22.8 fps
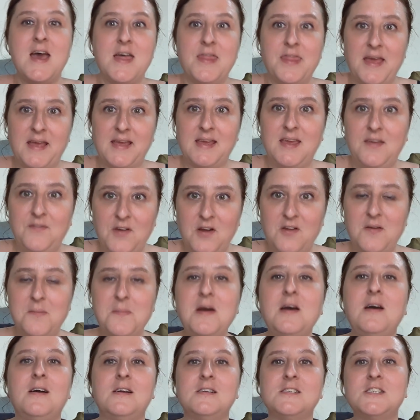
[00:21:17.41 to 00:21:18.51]
Thank you very
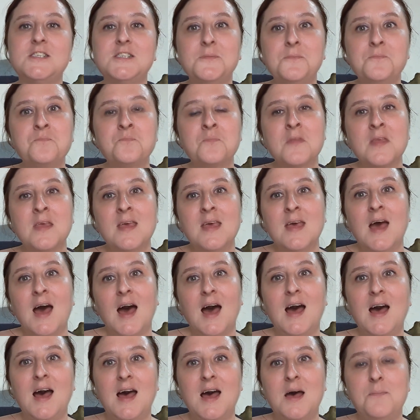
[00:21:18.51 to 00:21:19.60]
much.
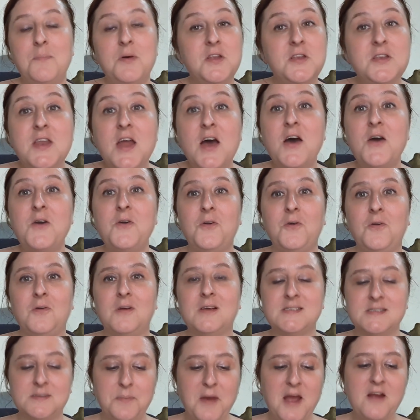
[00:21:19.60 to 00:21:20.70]
But no,
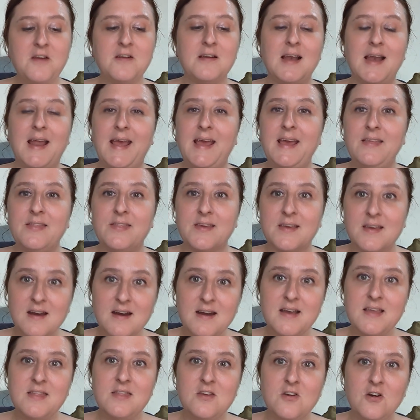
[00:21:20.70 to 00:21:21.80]
because apparently the
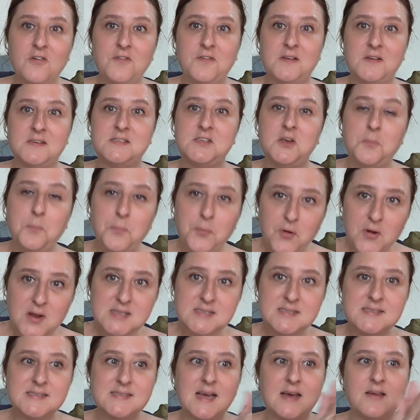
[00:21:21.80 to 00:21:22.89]
guy in the office who
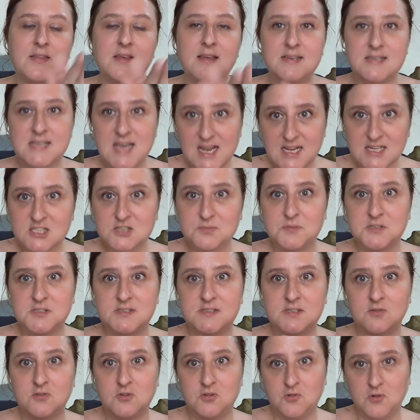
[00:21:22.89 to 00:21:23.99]
prints out the
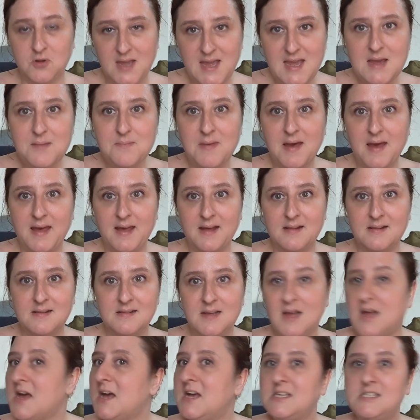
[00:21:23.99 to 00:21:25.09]
attachments on your email
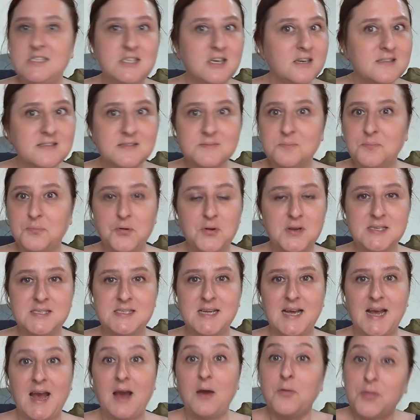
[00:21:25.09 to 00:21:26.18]
doesn't
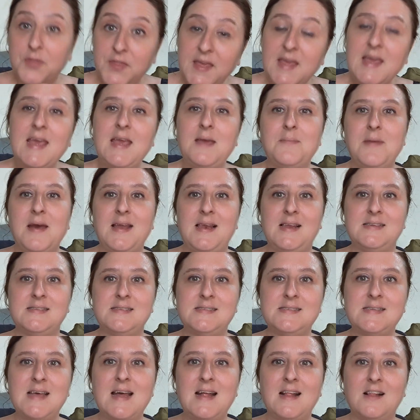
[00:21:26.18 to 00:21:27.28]
print out the email
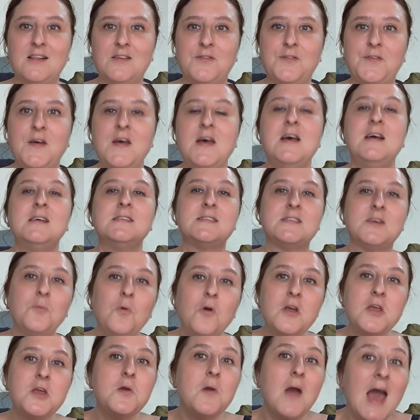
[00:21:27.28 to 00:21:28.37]
itself. So
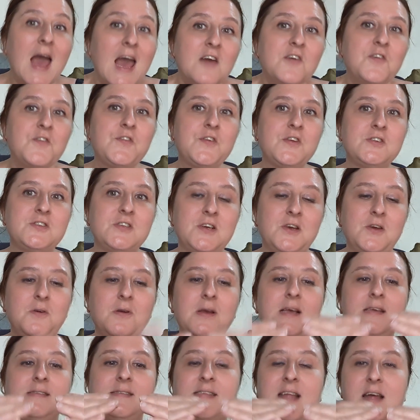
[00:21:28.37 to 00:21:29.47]
what you have to do
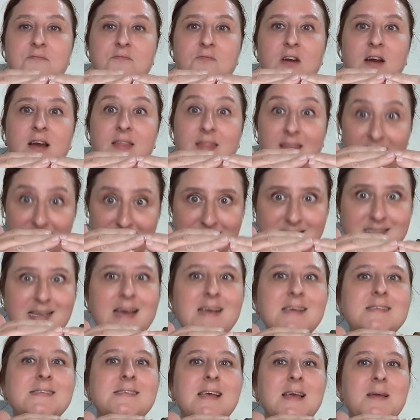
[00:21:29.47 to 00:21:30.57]
is then write the
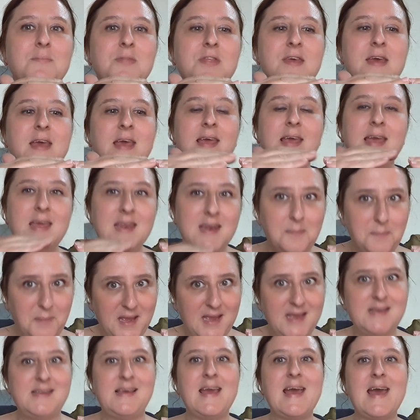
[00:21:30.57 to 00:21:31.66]
exact same thing in a
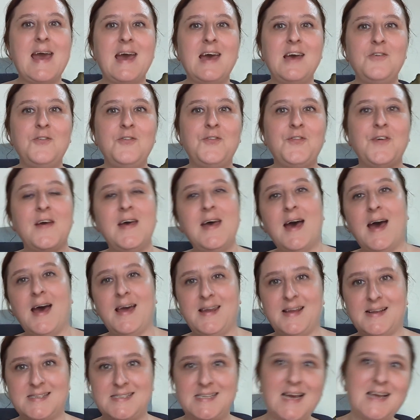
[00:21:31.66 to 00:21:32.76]
PDF and
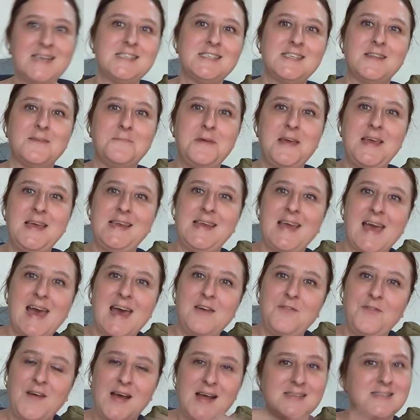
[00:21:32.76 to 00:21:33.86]
attach the PDF
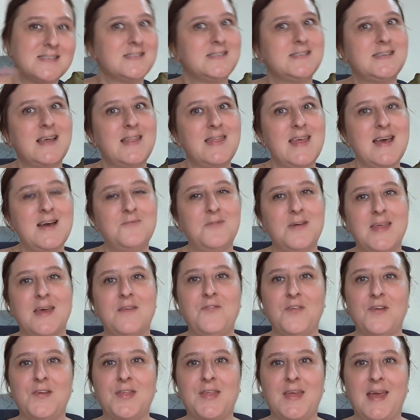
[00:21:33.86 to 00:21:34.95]
and send that with
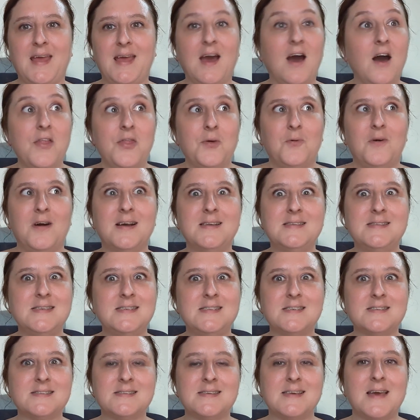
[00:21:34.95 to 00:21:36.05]
everything. Otherwise it
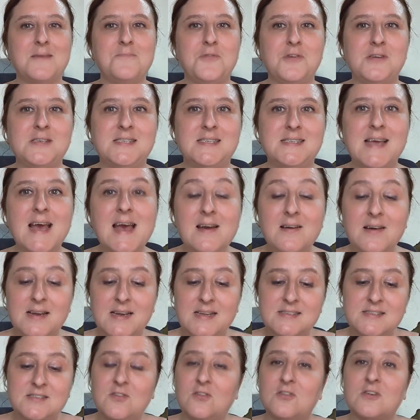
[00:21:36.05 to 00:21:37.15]
doesn't get printed out and
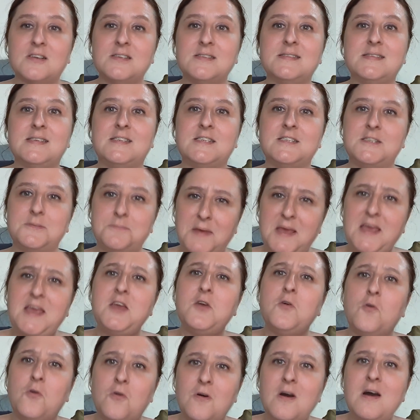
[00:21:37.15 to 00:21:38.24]
it's not considered to be
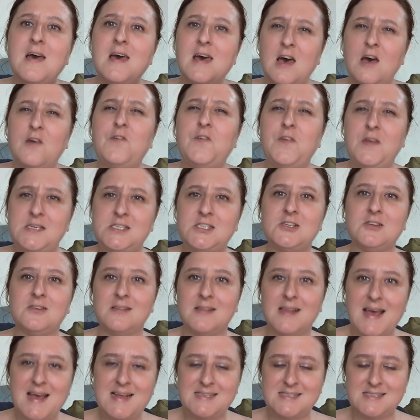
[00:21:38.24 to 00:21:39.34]
your official
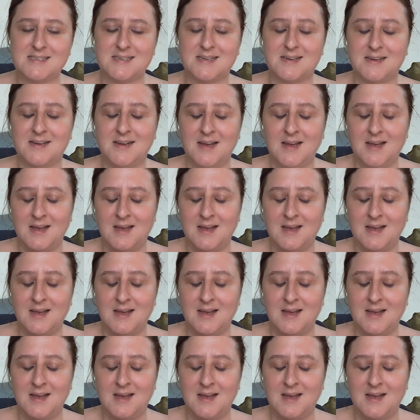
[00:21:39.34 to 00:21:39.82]
letter.